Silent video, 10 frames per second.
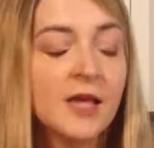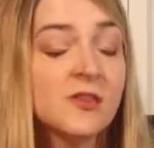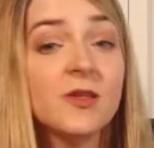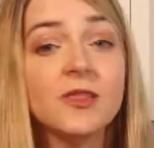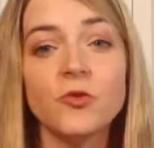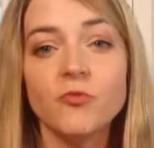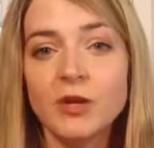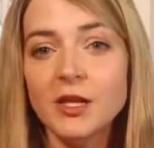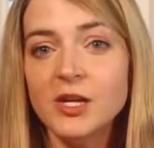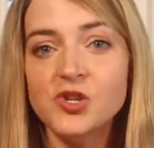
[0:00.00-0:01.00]
so that they're
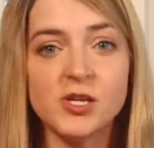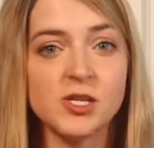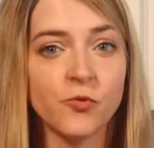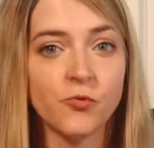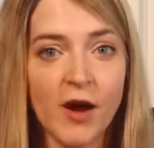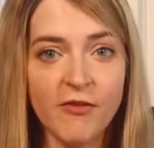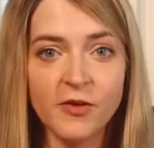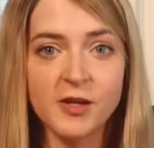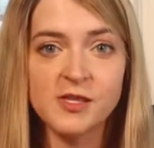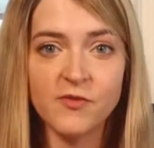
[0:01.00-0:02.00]
really just a
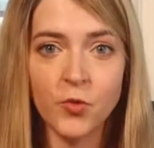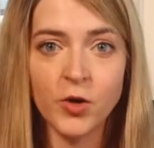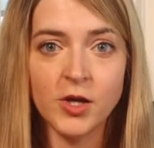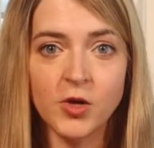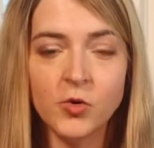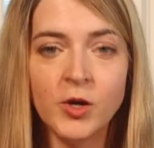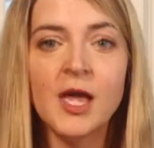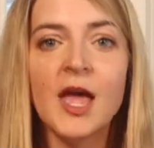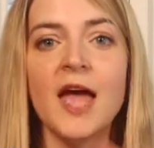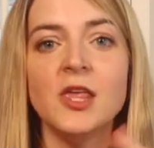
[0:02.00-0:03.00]
reference for you
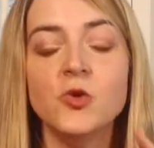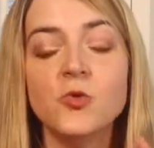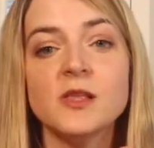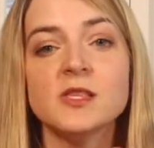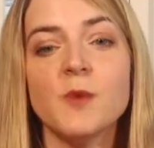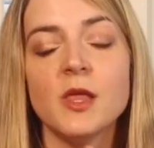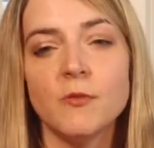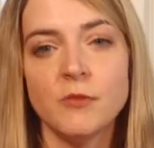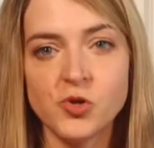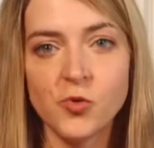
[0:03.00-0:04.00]
and you can spend the
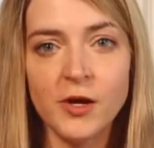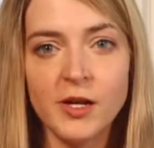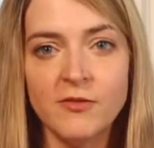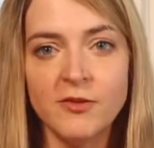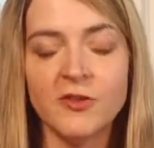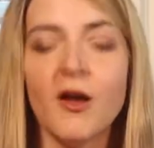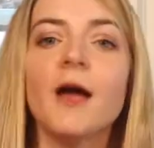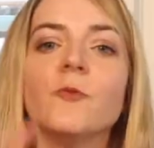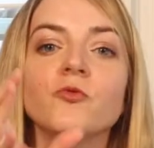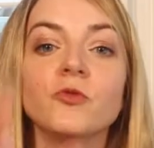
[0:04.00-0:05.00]
majority of your
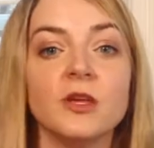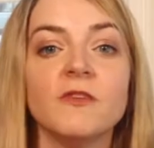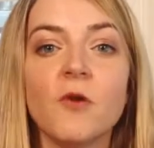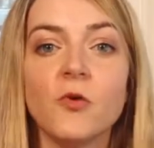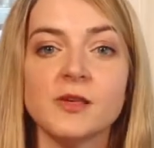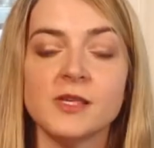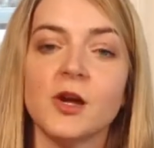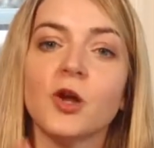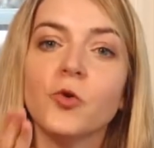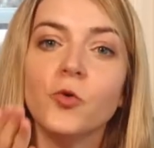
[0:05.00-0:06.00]
time really focusing
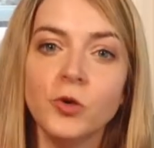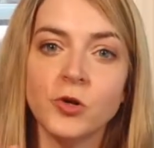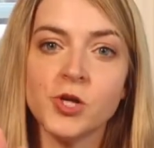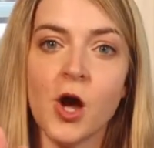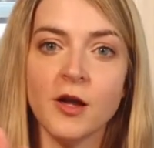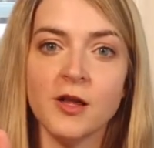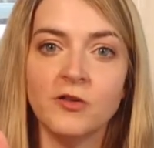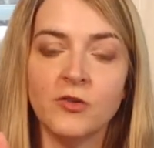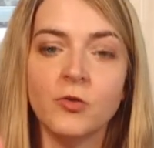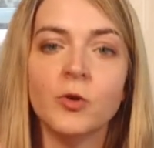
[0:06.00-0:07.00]
on who you're talking
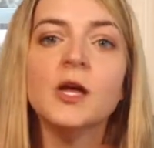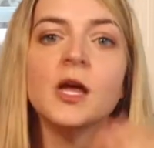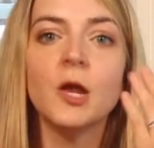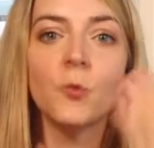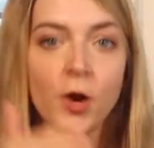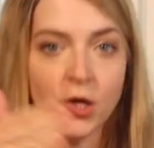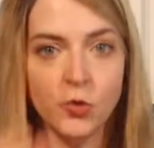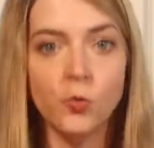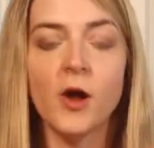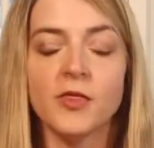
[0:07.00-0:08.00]
to and what
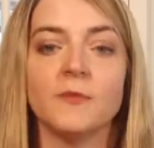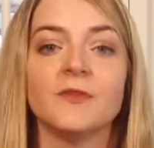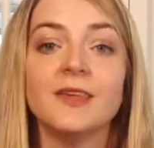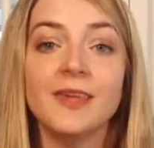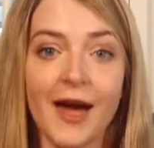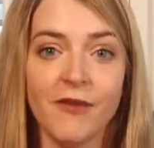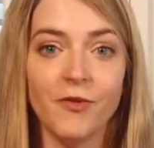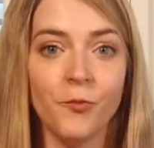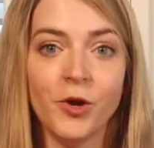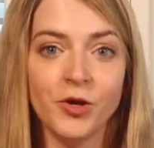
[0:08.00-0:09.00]
you want them to get
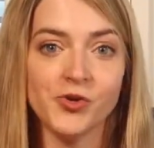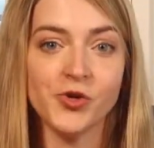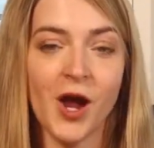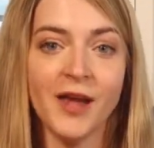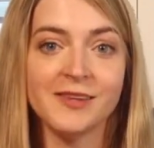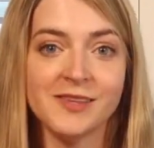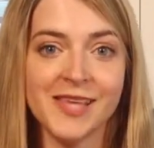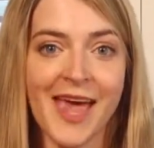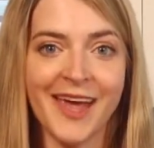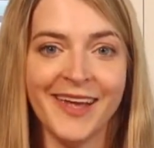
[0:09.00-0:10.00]
from what you're trying to
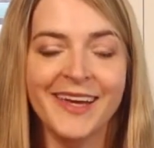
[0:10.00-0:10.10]
say?